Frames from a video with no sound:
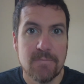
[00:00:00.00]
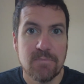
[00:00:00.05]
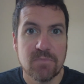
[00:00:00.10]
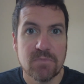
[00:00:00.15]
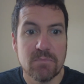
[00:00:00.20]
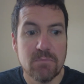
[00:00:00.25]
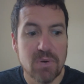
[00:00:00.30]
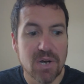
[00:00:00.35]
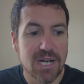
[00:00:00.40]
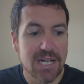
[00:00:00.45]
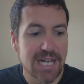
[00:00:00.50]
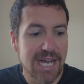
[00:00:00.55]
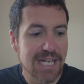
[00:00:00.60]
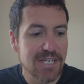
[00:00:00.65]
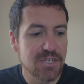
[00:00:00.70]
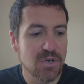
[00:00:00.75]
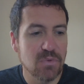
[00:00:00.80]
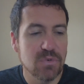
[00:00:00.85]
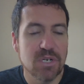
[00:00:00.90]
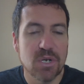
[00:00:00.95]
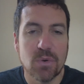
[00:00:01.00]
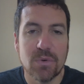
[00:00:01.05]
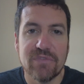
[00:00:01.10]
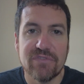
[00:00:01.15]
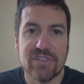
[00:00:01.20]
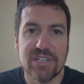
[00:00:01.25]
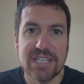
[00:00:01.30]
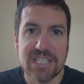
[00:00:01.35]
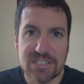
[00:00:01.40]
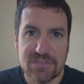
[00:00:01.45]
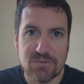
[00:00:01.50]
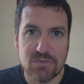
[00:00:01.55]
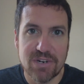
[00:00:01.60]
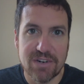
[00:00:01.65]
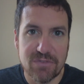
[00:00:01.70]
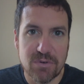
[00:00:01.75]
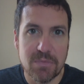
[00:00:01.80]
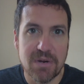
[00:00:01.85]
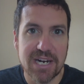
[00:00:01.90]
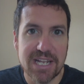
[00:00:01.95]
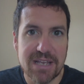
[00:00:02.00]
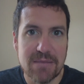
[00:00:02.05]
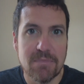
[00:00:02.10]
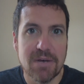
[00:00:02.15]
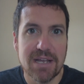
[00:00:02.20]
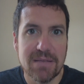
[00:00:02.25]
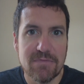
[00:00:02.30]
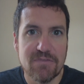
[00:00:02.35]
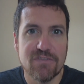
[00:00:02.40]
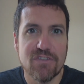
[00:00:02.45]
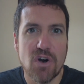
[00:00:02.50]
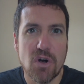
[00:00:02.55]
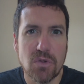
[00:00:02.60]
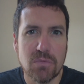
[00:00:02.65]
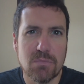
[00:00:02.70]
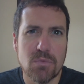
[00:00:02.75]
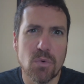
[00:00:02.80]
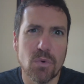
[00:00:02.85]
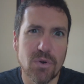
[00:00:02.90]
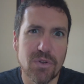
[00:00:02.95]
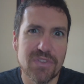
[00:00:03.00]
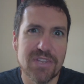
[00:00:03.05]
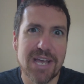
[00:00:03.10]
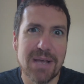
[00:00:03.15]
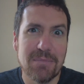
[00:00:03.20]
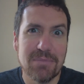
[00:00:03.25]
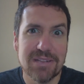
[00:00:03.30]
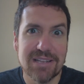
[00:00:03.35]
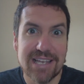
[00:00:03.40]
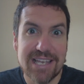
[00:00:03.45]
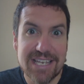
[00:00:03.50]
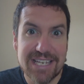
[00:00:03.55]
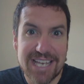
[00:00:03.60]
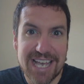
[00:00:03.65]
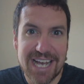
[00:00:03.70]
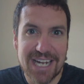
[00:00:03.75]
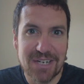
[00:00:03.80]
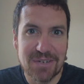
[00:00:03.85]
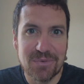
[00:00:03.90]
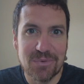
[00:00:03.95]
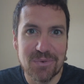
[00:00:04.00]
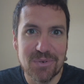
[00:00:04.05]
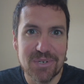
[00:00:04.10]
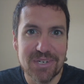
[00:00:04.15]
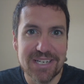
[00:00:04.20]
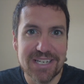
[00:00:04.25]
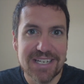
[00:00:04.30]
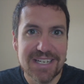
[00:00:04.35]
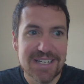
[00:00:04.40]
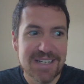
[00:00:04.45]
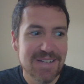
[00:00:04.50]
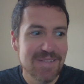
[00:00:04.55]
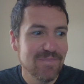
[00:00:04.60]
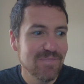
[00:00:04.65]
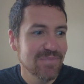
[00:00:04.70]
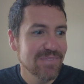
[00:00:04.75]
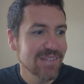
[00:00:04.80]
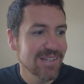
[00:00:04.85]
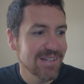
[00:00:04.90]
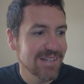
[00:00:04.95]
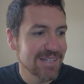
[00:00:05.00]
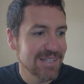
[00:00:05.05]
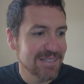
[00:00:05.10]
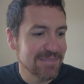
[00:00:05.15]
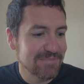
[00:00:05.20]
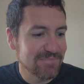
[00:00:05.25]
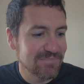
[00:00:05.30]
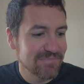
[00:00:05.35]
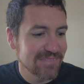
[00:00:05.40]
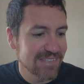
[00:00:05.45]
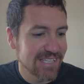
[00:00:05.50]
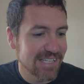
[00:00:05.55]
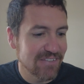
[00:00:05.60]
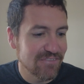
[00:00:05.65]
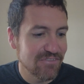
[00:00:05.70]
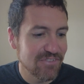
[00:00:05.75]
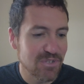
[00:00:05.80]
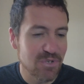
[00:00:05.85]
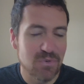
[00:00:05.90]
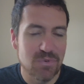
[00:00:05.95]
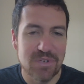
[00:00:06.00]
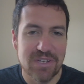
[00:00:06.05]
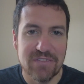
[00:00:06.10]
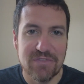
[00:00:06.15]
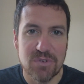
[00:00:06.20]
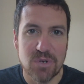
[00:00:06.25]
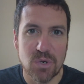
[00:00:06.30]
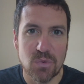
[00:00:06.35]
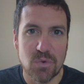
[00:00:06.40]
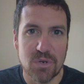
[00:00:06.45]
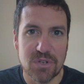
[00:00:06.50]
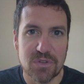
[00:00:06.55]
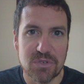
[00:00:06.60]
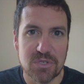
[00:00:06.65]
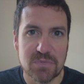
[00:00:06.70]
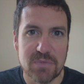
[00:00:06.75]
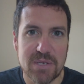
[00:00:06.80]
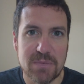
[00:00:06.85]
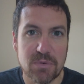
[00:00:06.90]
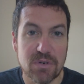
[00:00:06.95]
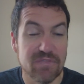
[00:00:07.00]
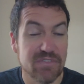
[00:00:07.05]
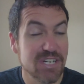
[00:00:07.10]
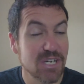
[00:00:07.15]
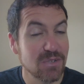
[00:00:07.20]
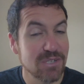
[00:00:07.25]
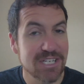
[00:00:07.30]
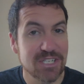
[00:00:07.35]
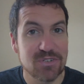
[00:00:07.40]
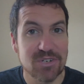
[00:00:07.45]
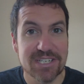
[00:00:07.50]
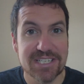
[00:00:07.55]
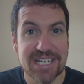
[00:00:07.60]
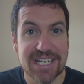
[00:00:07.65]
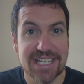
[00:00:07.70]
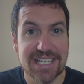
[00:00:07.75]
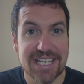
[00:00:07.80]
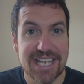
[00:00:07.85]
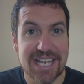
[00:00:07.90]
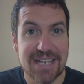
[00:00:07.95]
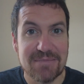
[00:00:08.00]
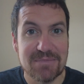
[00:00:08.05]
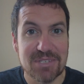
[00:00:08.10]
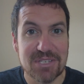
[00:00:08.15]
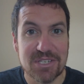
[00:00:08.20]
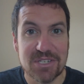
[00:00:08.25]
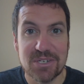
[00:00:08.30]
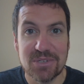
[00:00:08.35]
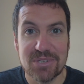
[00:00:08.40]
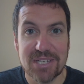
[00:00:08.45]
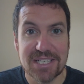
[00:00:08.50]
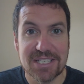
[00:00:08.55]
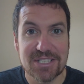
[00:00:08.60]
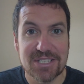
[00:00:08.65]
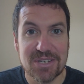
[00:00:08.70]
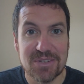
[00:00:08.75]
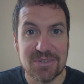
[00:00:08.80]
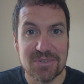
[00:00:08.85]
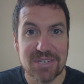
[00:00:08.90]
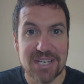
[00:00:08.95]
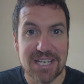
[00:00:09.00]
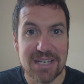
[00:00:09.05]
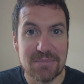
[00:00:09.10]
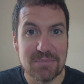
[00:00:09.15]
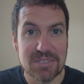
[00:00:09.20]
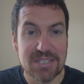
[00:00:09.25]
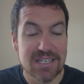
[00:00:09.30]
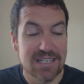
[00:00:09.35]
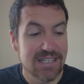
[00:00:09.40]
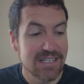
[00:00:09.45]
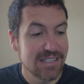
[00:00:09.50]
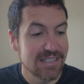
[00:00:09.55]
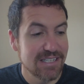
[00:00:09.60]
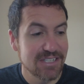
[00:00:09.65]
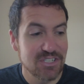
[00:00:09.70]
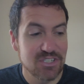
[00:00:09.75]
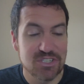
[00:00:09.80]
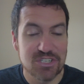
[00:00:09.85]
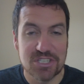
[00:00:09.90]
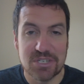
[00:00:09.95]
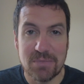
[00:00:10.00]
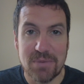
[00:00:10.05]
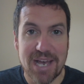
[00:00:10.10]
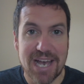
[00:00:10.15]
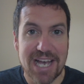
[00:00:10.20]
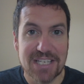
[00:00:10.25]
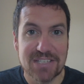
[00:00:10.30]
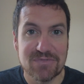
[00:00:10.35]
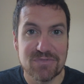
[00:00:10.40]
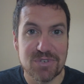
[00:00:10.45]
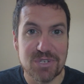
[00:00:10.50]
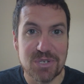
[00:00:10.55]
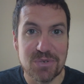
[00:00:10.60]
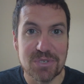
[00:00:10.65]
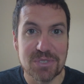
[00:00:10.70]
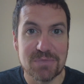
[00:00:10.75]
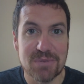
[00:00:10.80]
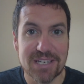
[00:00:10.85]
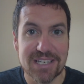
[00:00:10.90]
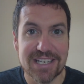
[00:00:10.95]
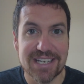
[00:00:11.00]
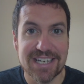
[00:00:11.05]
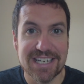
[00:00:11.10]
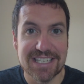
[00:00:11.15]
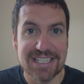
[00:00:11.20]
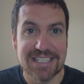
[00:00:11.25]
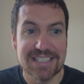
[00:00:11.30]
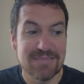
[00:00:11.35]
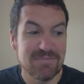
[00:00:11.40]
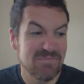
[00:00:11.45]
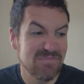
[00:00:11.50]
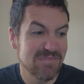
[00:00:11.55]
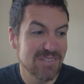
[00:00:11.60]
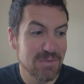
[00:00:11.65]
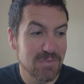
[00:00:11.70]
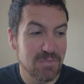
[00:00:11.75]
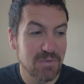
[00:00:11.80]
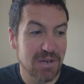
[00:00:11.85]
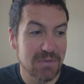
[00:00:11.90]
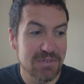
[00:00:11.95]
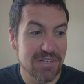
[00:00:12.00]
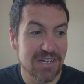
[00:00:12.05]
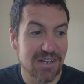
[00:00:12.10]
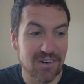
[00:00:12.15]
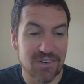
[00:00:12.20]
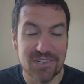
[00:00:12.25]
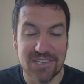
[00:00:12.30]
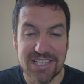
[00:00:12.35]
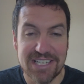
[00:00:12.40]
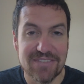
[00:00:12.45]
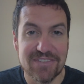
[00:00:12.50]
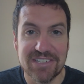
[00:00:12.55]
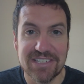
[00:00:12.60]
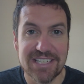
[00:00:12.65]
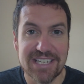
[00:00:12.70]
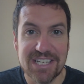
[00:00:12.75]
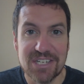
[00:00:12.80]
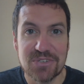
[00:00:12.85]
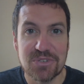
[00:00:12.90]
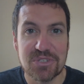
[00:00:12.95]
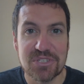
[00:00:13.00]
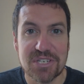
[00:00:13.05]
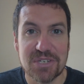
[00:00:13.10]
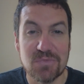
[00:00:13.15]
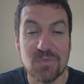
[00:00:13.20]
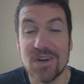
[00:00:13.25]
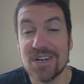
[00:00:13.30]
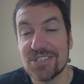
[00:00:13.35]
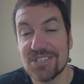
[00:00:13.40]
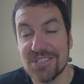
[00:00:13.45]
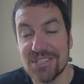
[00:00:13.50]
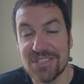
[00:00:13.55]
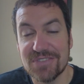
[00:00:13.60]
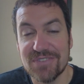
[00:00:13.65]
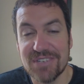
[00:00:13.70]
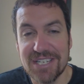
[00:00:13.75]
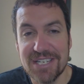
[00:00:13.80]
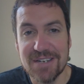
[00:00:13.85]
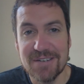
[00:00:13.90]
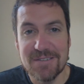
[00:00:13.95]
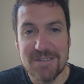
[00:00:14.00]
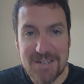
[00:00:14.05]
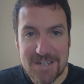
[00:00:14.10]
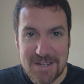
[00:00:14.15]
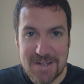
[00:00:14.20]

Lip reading: But I don't know if it is for everybody. It might fall more in that play category if you are one of those people. If you don't like trick-taking games, you don't like solo games, this is just a pass for you is my guess. You probably aren't even interested in watching this video.